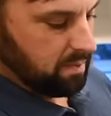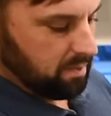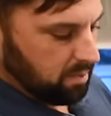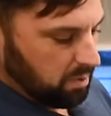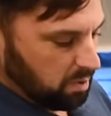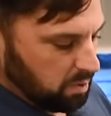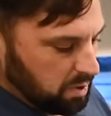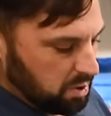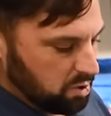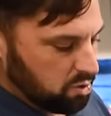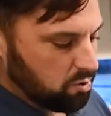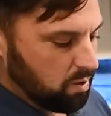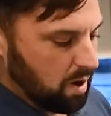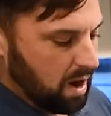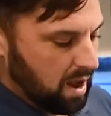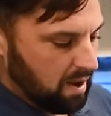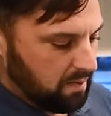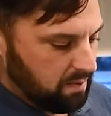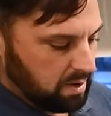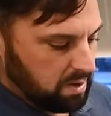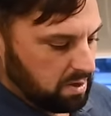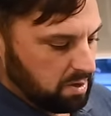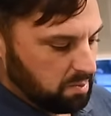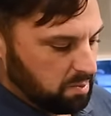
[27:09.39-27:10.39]
example, when you're
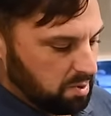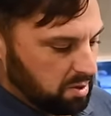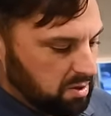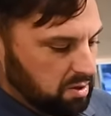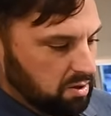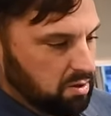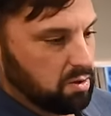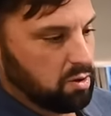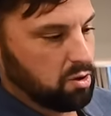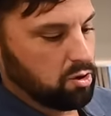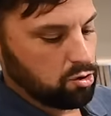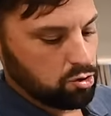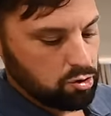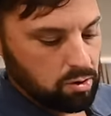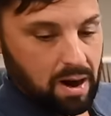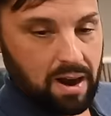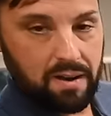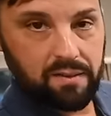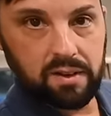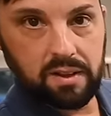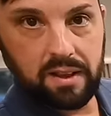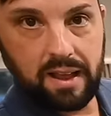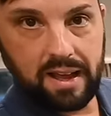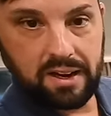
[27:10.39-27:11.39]
driving, you put your little
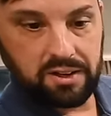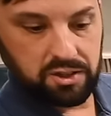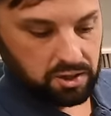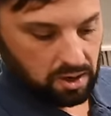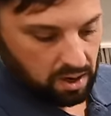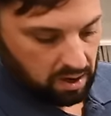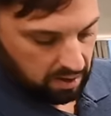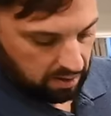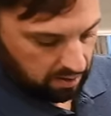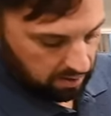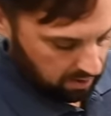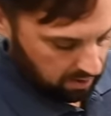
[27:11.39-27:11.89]
travel latch on.